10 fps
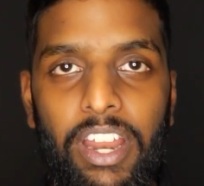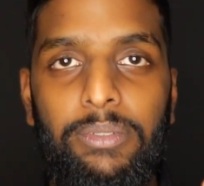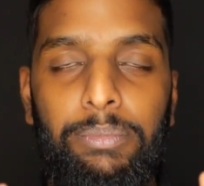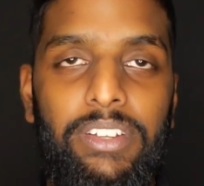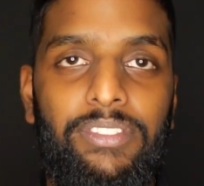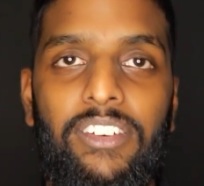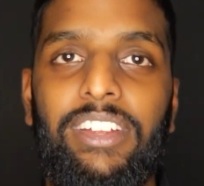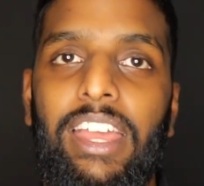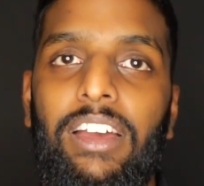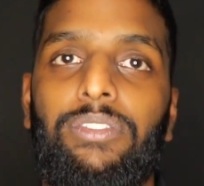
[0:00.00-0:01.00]
be
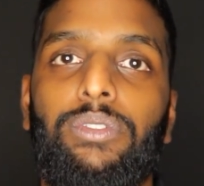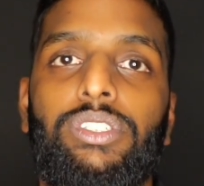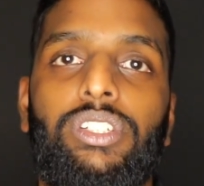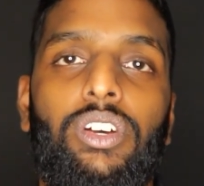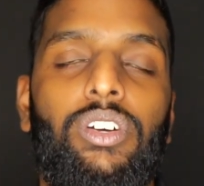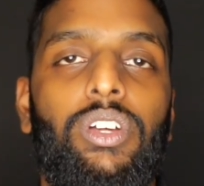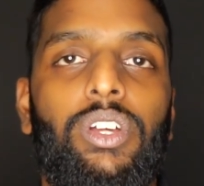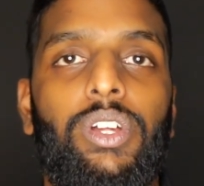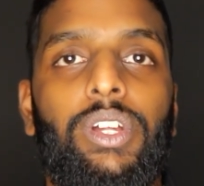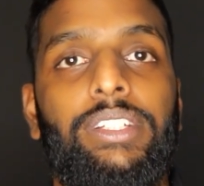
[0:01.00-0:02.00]
very careful. So
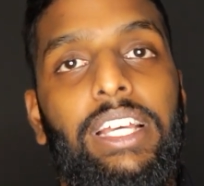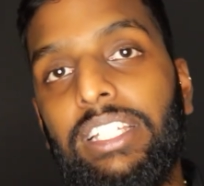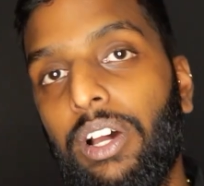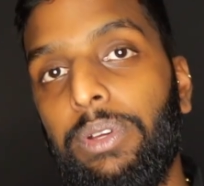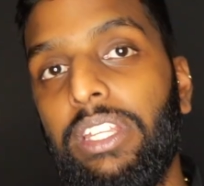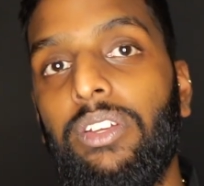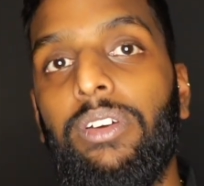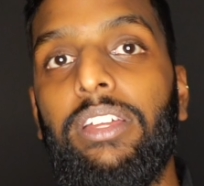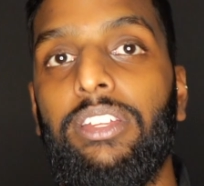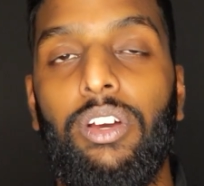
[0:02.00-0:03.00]
that's how we do it.